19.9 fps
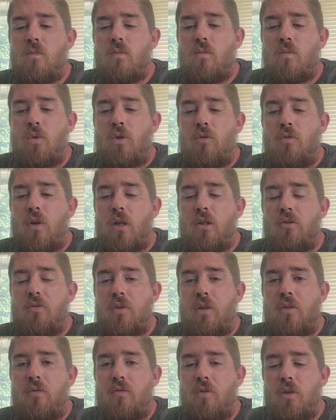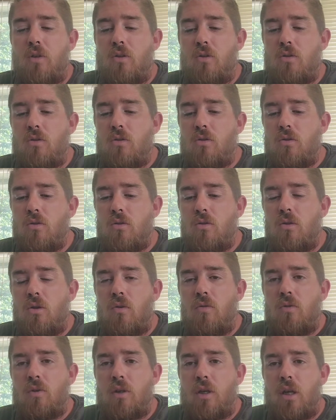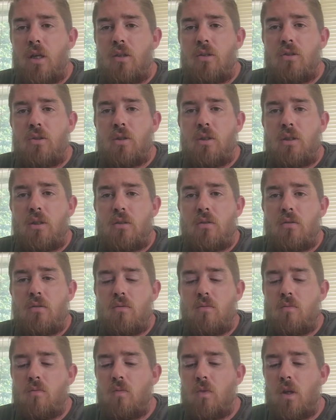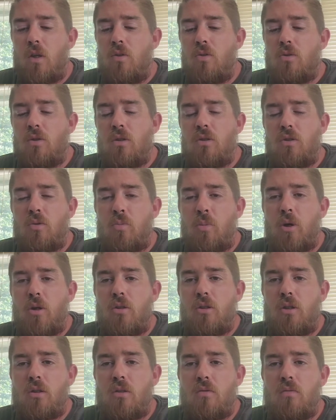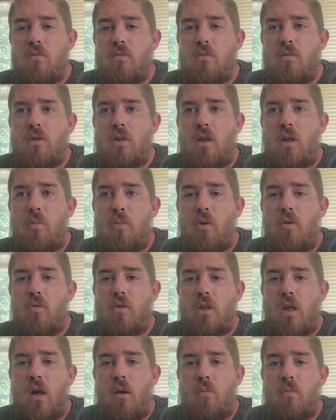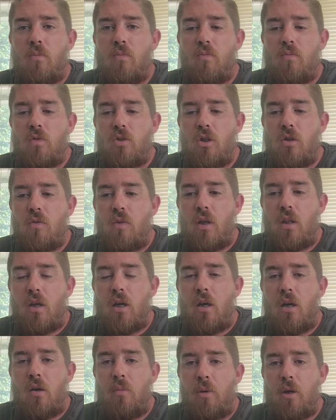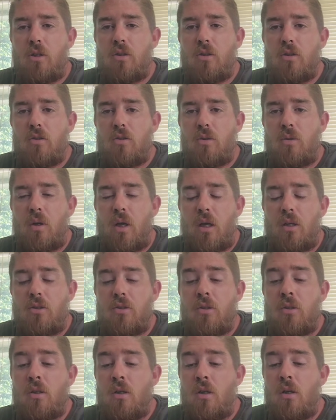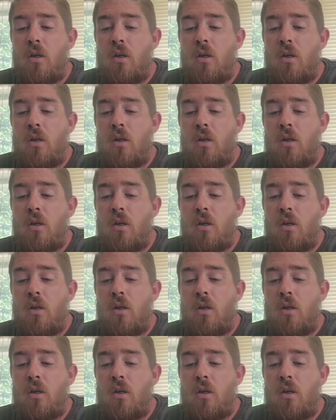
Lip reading: When you find your feed fields, look for dead trees. They use these to perch in, sit up over top, survey the area, make sure there's no danger.